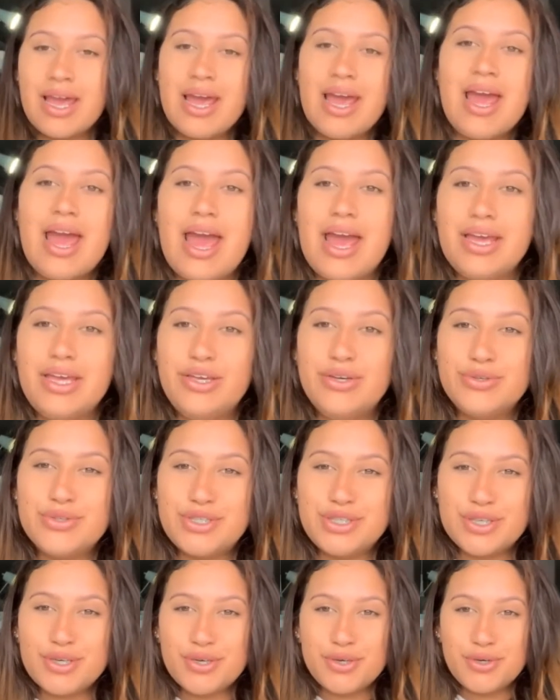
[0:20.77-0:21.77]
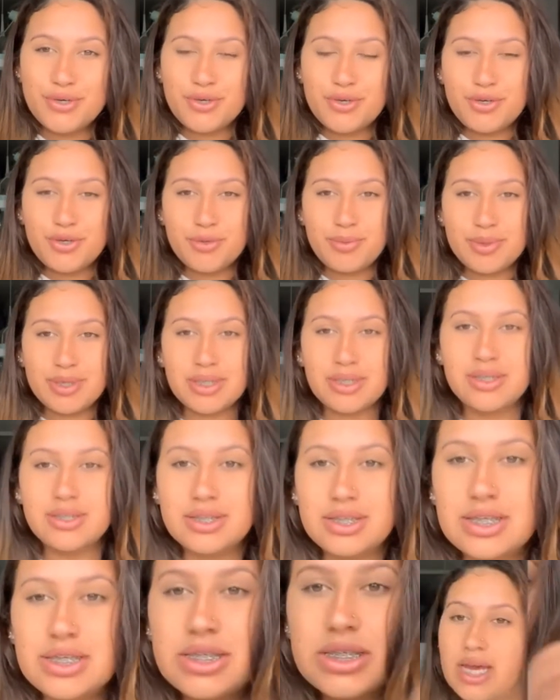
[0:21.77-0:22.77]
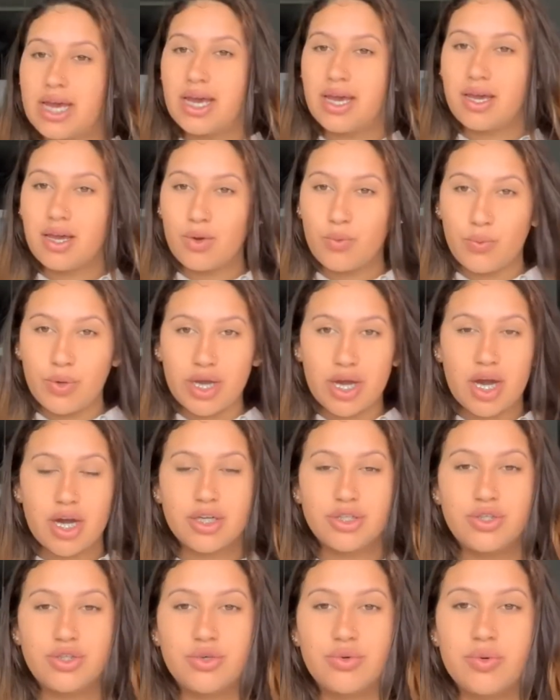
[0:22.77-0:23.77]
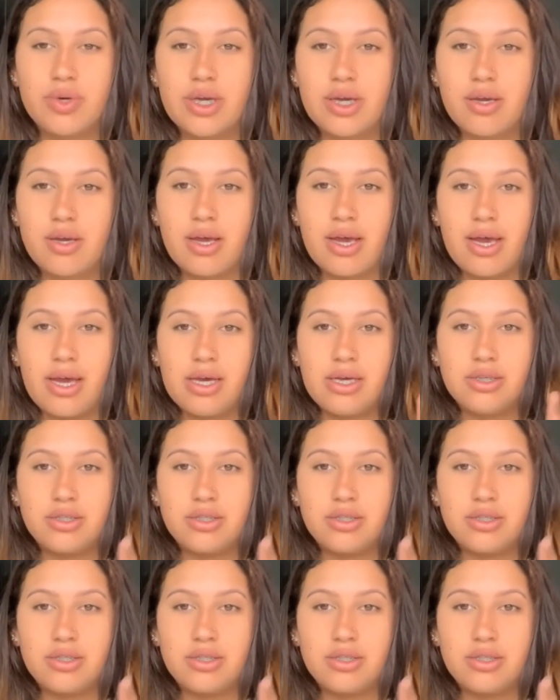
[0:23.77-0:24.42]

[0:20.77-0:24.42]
Hey YouTube, this day we are doing a